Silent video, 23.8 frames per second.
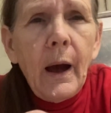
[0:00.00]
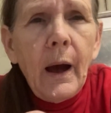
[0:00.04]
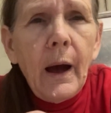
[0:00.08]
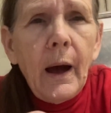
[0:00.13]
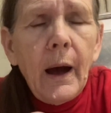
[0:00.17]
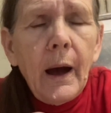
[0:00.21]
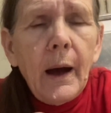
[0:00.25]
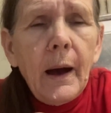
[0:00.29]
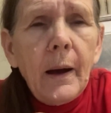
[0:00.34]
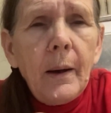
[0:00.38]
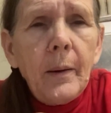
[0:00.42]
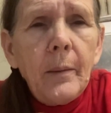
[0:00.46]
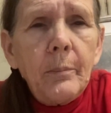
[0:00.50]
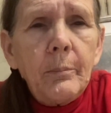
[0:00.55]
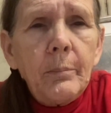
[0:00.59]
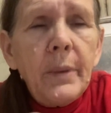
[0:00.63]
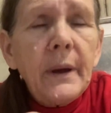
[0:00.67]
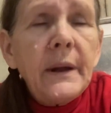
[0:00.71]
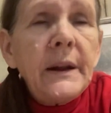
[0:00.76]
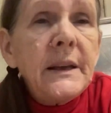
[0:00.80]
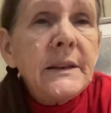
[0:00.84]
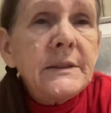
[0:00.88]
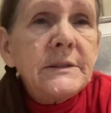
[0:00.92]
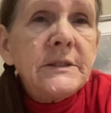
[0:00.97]

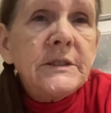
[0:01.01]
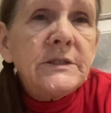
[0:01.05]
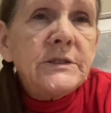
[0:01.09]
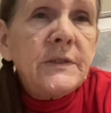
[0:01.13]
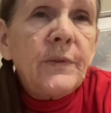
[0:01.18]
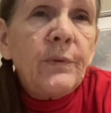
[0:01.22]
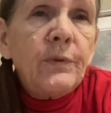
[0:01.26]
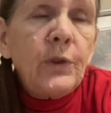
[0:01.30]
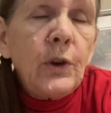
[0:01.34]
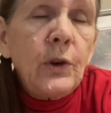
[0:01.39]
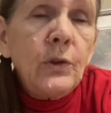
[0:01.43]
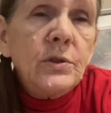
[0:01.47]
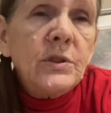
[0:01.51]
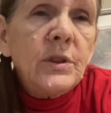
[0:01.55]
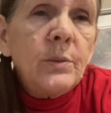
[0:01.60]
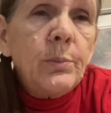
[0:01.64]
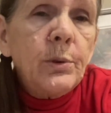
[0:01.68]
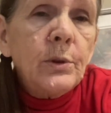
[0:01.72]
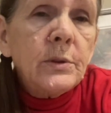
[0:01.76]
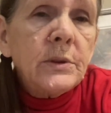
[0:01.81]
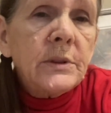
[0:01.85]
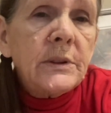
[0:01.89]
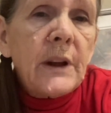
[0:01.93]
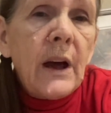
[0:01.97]
But it's
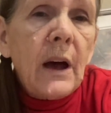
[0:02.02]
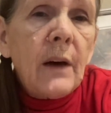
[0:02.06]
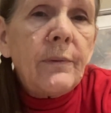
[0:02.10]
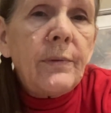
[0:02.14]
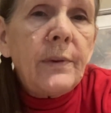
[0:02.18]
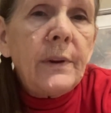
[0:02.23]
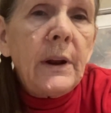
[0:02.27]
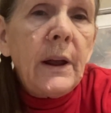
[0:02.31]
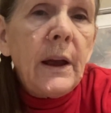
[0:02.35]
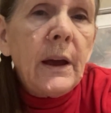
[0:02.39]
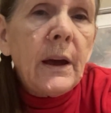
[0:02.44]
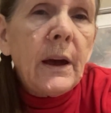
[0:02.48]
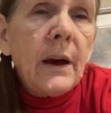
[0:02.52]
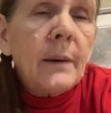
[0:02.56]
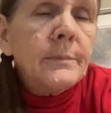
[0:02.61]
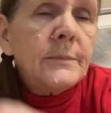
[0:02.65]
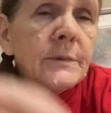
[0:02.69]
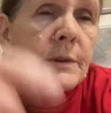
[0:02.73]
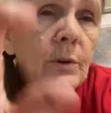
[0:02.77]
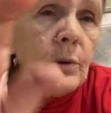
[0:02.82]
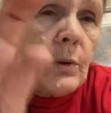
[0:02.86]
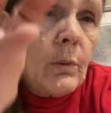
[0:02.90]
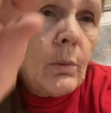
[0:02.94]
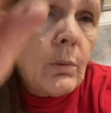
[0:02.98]
fusible stuff, and it comes
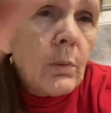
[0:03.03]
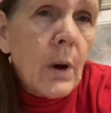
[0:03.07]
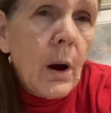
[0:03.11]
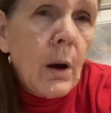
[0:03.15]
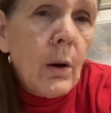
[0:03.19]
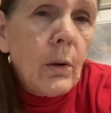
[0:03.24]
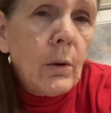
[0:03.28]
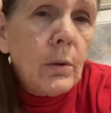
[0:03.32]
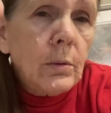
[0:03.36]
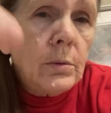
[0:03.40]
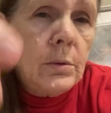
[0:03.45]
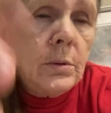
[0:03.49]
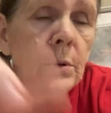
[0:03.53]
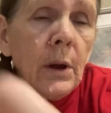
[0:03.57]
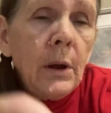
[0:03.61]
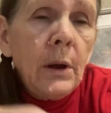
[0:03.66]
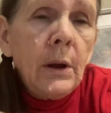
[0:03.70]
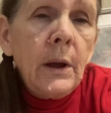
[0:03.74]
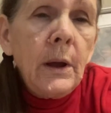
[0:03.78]
on a roll.